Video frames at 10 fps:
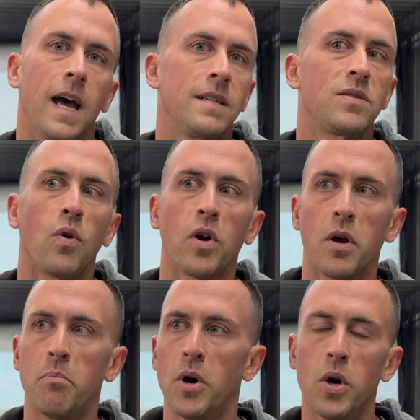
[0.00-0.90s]
I store
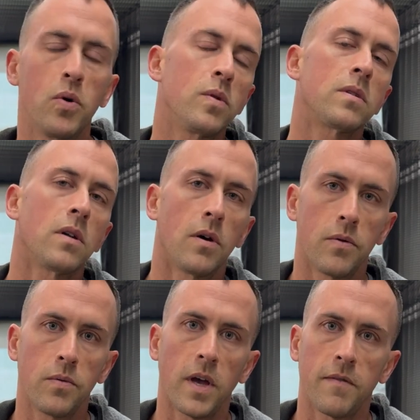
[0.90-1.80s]
a boat,
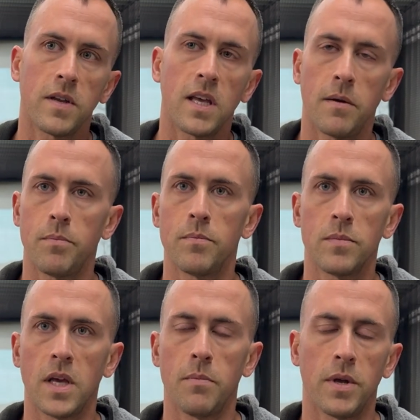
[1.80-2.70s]
so we have to keep,
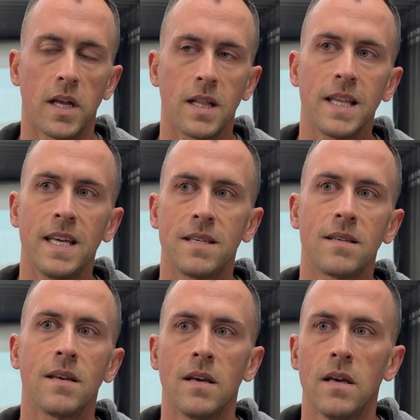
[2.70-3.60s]
keep it at
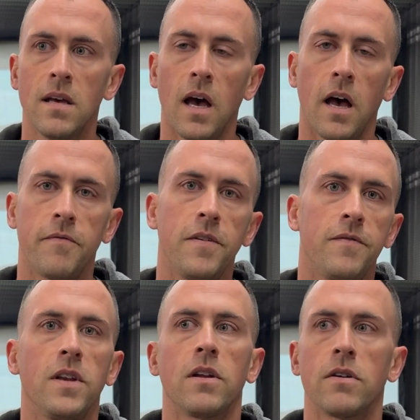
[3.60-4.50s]
least uh,
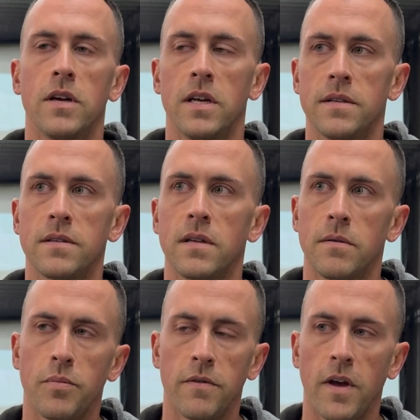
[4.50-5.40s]
50 degrees to
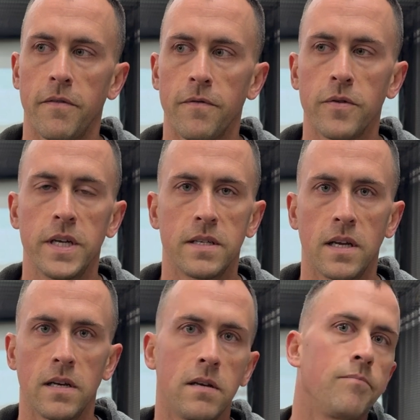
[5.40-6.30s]
prevent
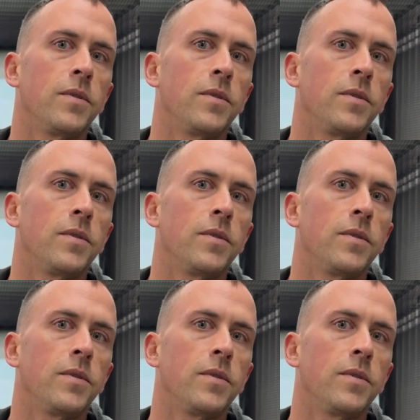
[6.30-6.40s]
freezing.